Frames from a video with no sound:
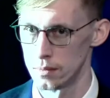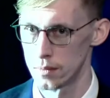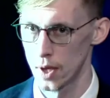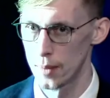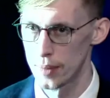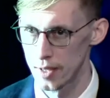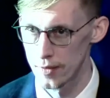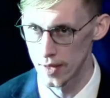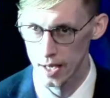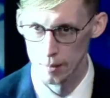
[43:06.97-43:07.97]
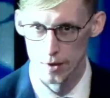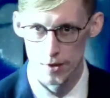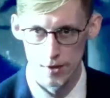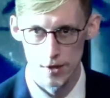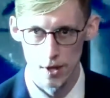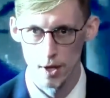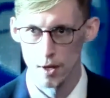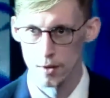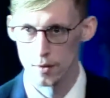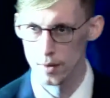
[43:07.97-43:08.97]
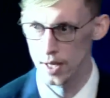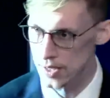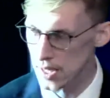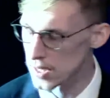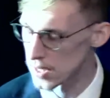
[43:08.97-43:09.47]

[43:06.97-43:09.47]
I believe the elements exist